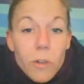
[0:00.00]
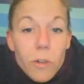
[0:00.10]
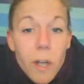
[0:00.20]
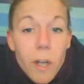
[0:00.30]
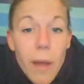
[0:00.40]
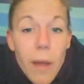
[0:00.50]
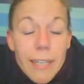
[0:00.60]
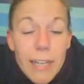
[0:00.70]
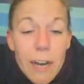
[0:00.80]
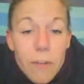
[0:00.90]
So if you
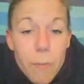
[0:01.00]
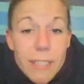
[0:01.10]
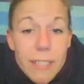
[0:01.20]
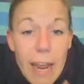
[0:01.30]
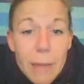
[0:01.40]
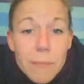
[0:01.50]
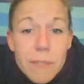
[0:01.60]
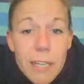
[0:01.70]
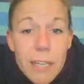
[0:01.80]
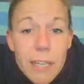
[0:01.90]
want, I told her to go
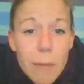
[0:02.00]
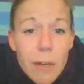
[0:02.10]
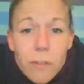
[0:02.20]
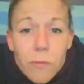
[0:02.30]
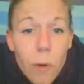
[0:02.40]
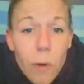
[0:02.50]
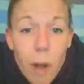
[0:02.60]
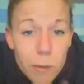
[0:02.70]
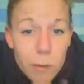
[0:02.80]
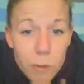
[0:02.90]
ahead and get everybody's
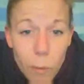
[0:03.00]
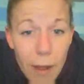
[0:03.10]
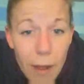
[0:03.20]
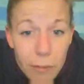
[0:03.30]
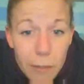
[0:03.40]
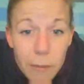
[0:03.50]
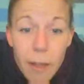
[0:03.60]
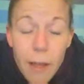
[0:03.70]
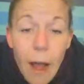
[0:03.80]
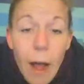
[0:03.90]
names and emails and phone
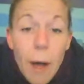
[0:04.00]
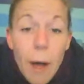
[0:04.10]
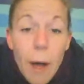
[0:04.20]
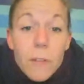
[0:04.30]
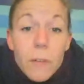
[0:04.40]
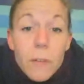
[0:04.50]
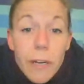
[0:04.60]
numbers or whatever.